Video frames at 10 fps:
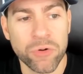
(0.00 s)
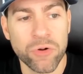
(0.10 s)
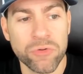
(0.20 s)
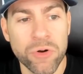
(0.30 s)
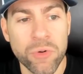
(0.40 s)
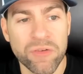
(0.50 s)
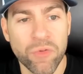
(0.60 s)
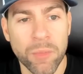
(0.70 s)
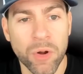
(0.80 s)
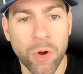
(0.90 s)
guru and
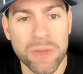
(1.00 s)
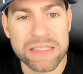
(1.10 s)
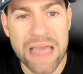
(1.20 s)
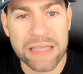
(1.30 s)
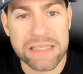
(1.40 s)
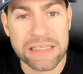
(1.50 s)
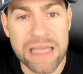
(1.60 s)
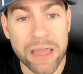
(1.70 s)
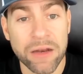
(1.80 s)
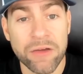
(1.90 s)
former Goldman Sachs
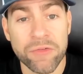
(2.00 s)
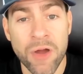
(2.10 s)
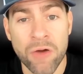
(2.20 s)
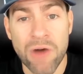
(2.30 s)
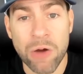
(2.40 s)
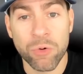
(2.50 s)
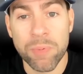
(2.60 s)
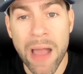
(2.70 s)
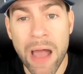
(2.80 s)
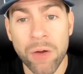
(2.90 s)
executive Raoul
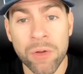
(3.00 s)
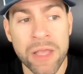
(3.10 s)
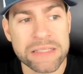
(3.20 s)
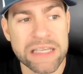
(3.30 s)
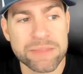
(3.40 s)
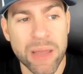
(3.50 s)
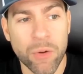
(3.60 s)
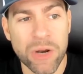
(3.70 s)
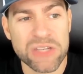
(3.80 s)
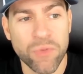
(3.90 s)
Pal says
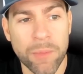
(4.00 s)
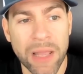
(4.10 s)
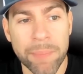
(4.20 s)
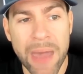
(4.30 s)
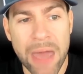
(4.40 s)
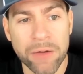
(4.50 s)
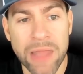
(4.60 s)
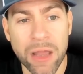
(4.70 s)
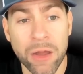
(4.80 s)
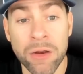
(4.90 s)
Bitcoin is forming a pattern
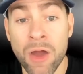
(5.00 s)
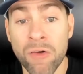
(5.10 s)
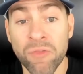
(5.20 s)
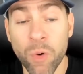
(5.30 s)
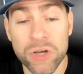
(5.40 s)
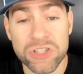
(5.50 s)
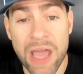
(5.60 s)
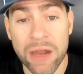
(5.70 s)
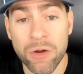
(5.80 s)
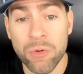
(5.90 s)
that could
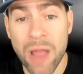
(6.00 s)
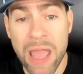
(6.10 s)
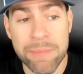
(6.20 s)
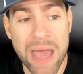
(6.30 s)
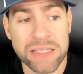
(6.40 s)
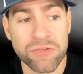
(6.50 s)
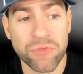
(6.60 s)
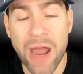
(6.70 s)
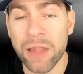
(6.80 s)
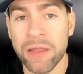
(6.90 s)
foreshadow a massive
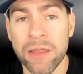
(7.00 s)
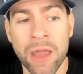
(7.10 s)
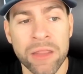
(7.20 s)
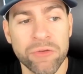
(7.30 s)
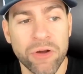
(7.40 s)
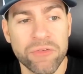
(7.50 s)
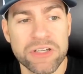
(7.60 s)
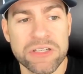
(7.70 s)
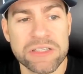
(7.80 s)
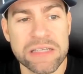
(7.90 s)
rally, the Real
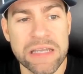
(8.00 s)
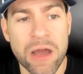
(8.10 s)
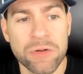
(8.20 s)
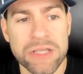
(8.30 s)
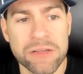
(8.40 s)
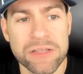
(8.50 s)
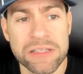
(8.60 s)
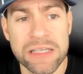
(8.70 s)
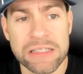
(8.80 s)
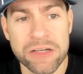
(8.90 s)
Vision CEO tells
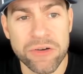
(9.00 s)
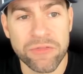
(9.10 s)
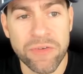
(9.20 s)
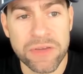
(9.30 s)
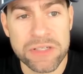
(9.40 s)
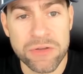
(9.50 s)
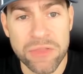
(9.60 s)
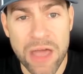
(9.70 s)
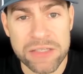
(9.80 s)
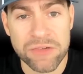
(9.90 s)
his
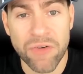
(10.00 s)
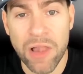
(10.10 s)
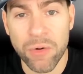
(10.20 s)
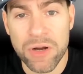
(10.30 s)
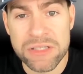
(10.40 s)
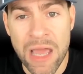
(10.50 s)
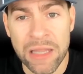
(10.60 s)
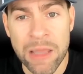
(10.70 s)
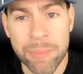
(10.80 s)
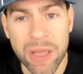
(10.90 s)
652,000 followers
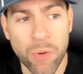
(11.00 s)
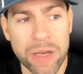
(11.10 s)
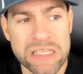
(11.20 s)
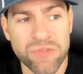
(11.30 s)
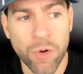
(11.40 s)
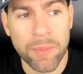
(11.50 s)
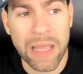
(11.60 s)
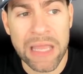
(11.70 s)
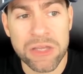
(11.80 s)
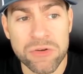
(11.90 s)
that Bitcoin is
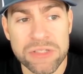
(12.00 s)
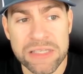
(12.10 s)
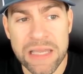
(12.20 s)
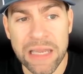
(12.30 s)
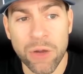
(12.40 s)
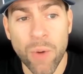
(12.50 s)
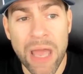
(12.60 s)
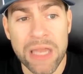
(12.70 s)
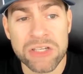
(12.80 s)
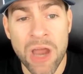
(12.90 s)
forming a huge descending
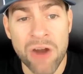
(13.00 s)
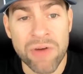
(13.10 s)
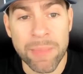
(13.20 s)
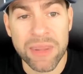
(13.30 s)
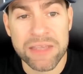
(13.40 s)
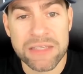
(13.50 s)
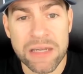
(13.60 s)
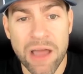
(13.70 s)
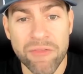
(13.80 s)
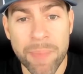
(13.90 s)
wedge,
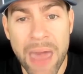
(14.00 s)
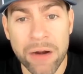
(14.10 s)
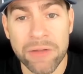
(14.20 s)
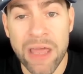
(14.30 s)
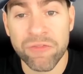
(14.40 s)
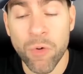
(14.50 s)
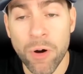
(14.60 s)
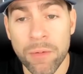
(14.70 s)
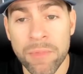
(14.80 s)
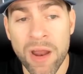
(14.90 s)
reminiscent of a pattern that
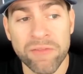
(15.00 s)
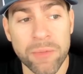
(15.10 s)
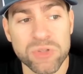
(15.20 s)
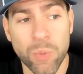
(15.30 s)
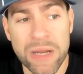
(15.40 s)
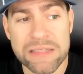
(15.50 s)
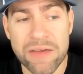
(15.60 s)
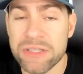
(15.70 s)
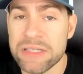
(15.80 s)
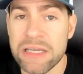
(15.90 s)
formed from
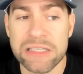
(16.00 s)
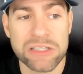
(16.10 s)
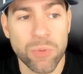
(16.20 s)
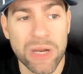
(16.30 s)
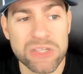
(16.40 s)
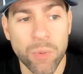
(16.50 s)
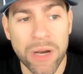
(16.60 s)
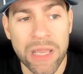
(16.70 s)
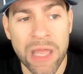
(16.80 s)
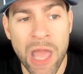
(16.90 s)
2017 to
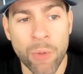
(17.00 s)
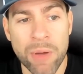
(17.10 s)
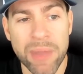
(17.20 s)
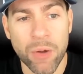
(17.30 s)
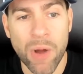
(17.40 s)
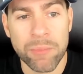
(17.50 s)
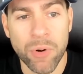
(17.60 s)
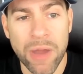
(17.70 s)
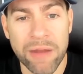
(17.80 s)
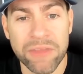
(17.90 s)
2020 when Bitcoin
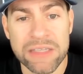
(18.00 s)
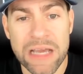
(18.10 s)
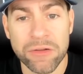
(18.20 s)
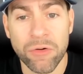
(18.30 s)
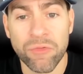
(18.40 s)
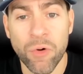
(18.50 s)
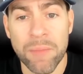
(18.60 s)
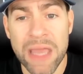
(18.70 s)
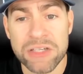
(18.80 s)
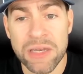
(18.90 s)
broke out of the technical
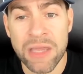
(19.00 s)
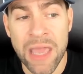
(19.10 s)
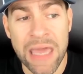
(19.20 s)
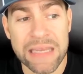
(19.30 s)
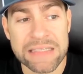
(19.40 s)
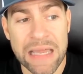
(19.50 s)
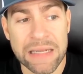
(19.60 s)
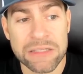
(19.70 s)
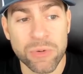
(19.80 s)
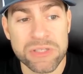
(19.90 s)
formation. It
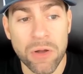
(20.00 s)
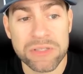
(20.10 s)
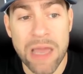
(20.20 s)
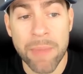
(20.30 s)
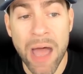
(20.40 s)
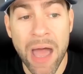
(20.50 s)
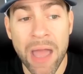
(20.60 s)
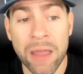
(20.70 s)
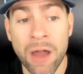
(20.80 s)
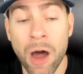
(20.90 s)
ascended to its all-time
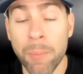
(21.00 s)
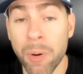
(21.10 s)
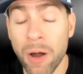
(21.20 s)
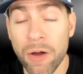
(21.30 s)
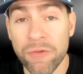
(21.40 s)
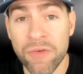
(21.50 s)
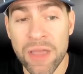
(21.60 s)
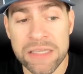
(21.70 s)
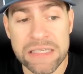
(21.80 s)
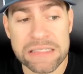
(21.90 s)
high above
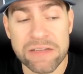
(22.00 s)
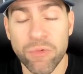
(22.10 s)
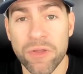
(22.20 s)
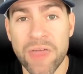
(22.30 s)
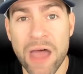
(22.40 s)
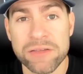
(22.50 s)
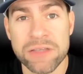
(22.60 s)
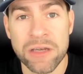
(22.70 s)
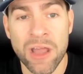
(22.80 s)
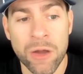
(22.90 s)

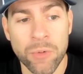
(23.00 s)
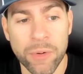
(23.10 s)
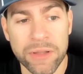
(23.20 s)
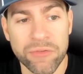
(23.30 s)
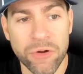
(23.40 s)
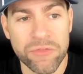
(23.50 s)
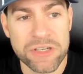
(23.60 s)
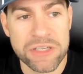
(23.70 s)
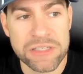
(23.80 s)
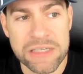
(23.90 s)
64,000. Quoting the Real Vision